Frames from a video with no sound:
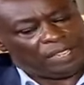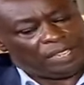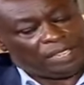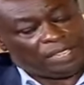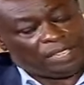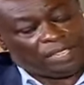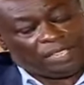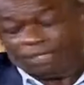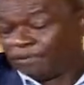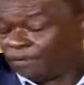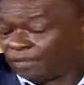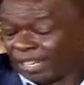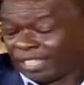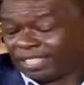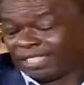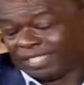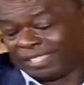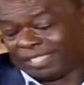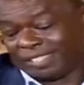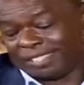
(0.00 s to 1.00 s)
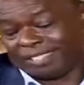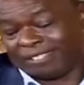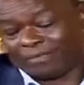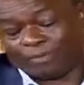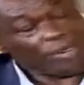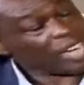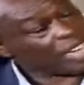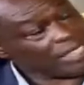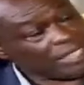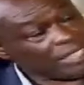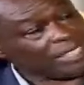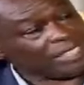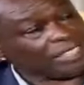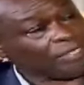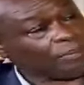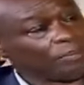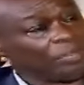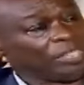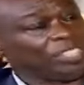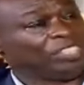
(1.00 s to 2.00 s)
In fact, much as the
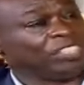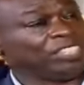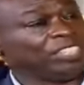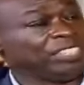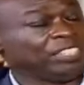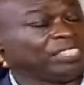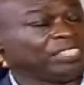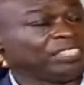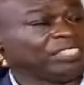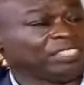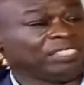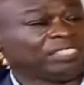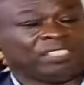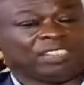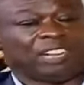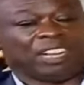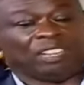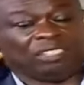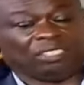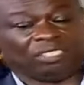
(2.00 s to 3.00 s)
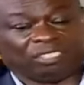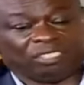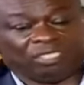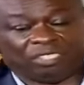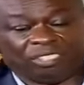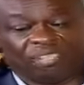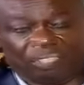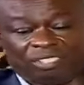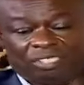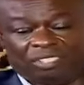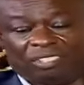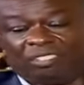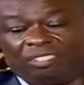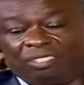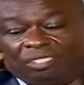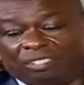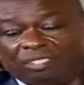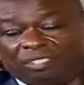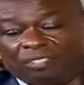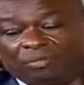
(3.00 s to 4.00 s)
president has
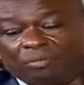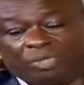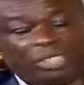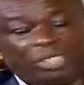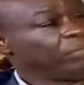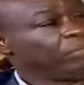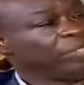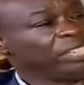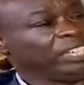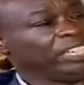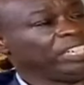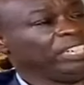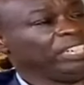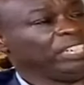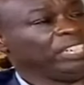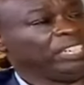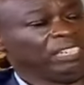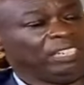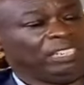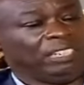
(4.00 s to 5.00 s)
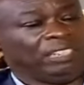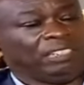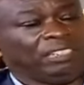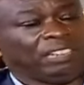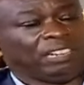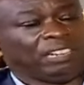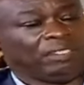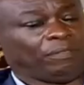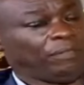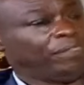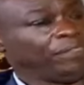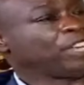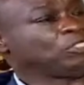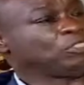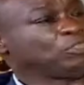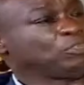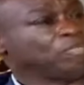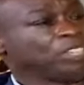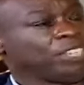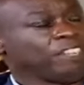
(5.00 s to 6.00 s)
been very unfair to
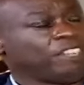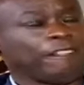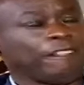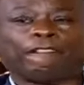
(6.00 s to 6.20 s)
me,